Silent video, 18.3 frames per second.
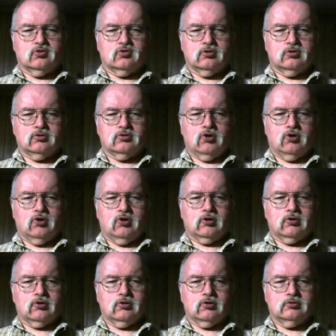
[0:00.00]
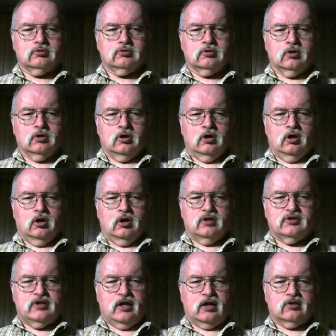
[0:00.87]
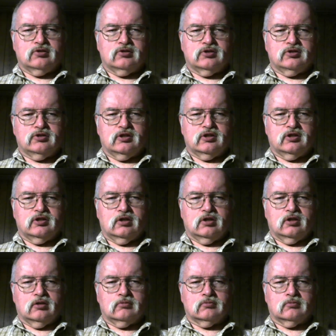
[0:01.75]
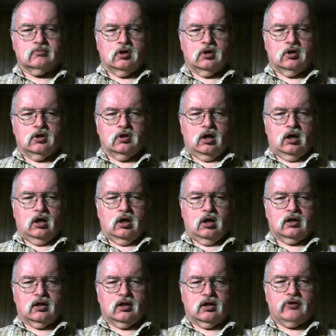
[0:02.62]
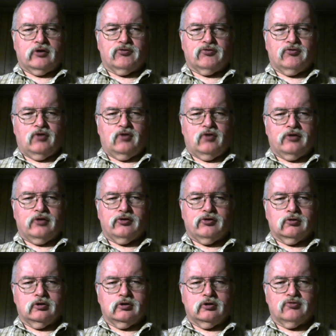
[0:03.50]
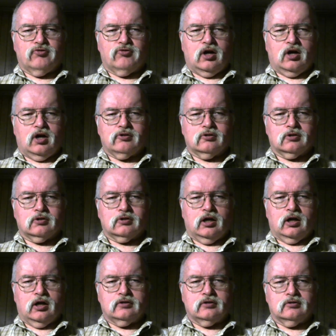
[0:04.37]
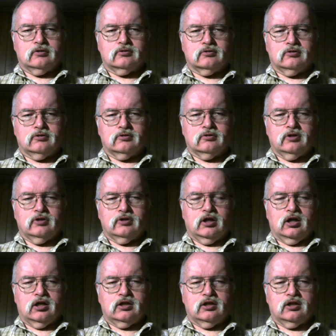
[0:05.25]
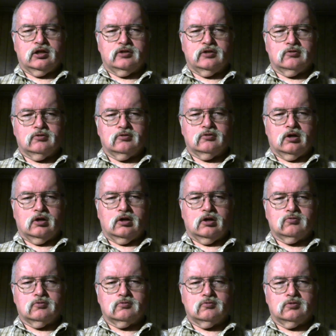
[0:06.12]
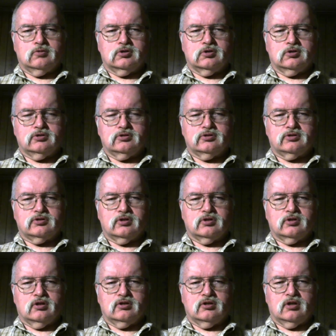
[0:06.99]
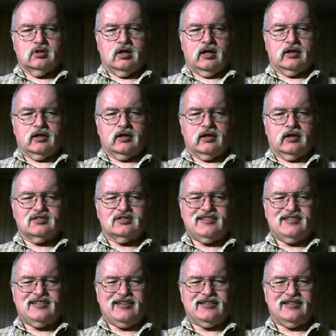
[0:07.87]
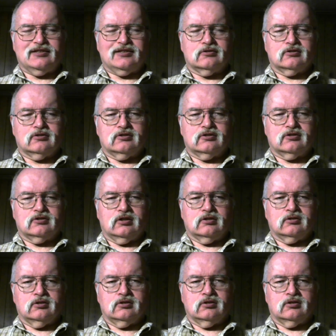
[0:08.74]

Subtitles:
her daughter heard sounds and got her father, and her father got the gun and was, I guess, standing at the